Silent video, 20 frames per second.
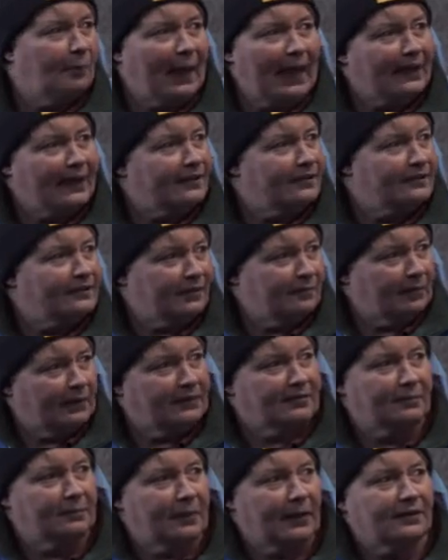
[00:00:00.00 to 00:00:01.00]
pens and
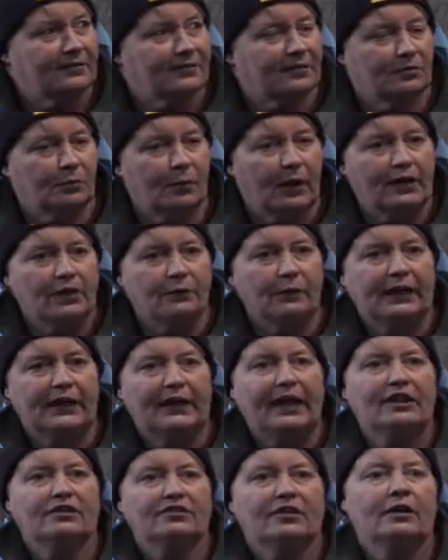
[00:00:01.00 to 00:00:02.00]
bits and pieces where you, we
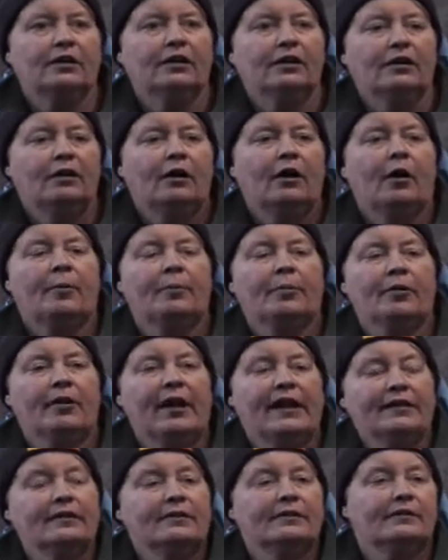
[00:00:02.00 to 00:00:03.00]
can actually
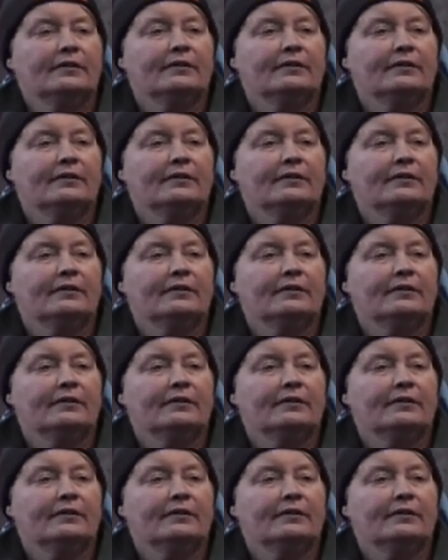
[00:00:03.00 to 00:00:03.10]
operate